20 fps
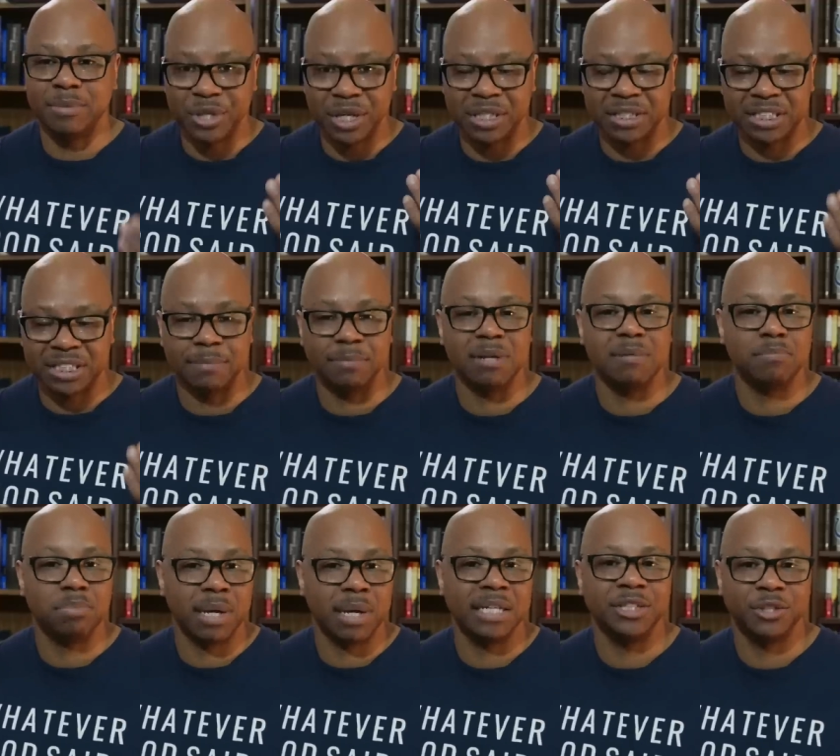Just simply
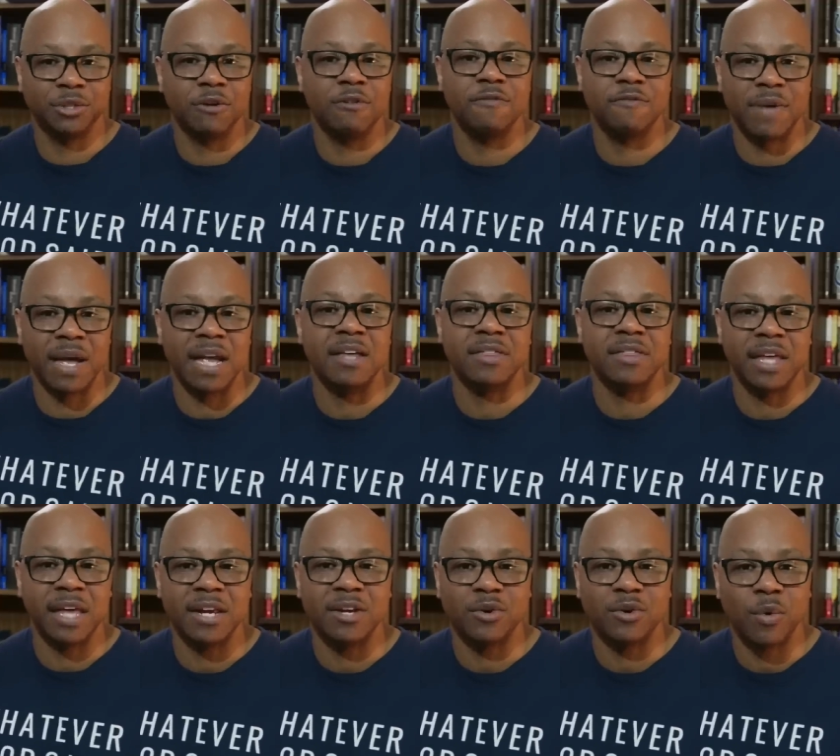place your faith
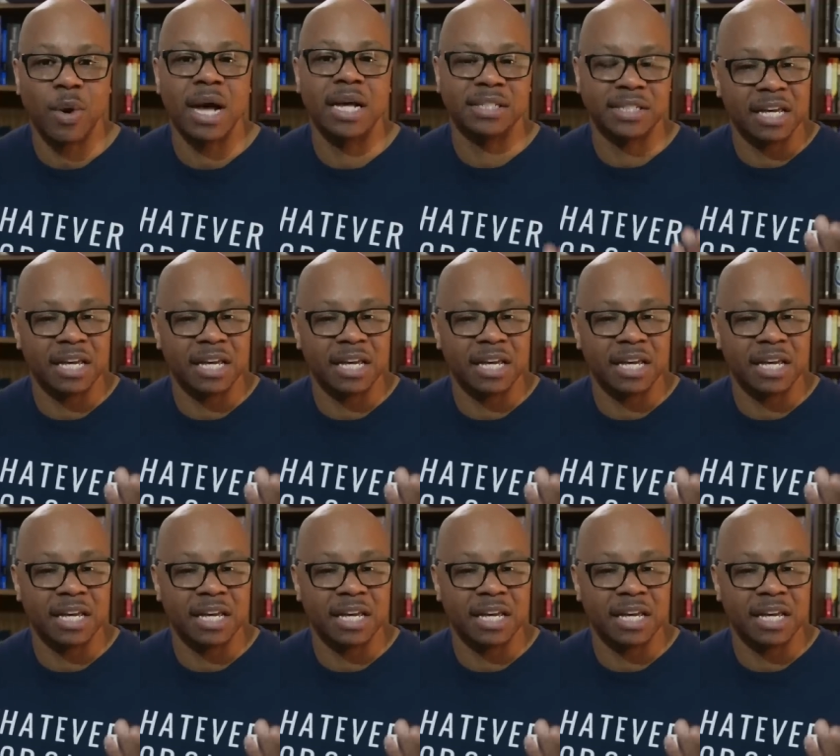in Christ.